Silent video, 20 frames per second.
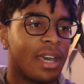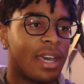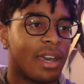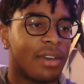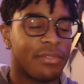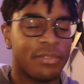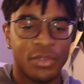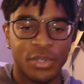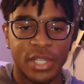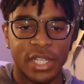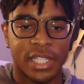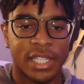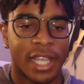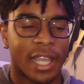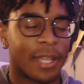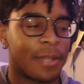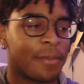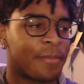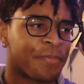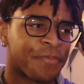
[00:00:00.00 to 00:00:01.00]

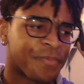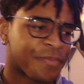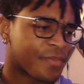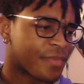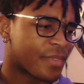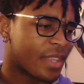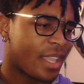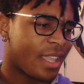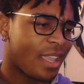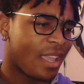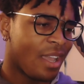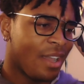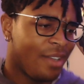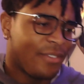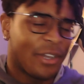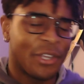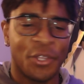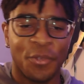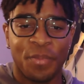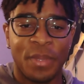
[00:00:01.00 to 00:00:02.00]
Fuji-san, of
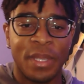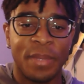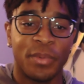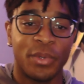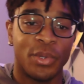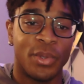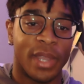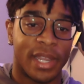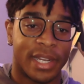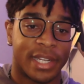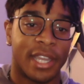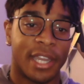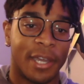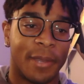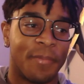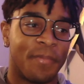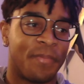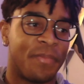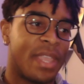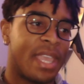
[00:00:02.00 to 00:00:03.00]
other people who had
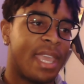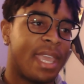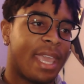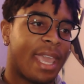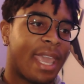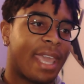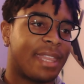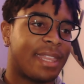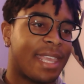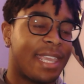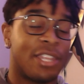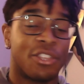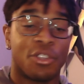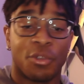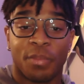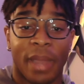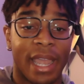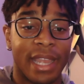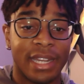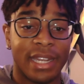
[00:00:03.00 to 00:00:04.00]
come and they either
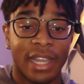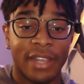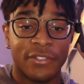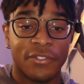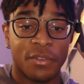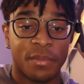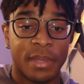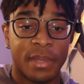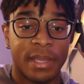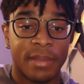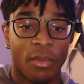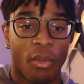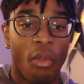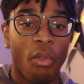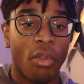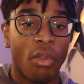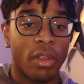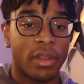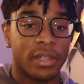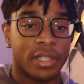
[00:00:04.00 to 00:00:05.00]
buy knives from him,
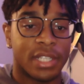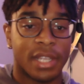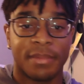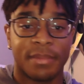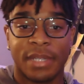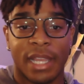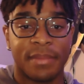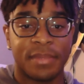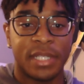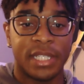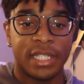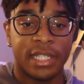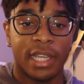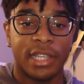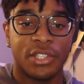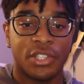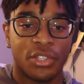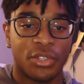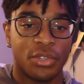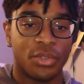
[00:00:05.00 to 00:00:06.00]
or sometimes he
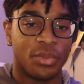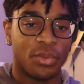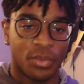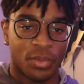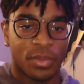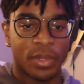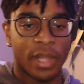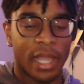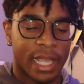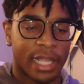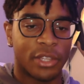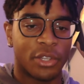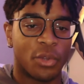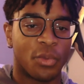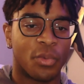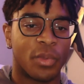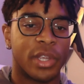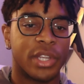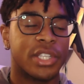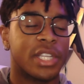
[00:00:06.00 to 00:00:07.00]
does do like little
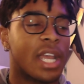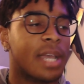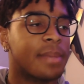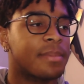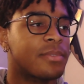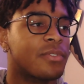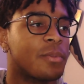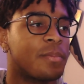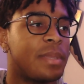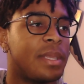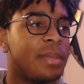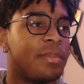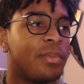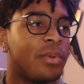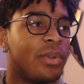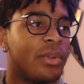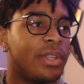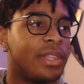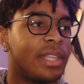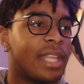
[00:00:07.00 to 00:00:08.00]
workshops for
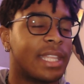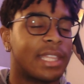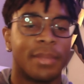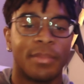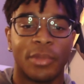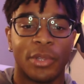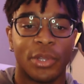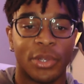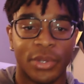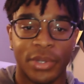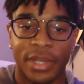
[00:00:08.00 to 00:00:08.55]
people and let them learn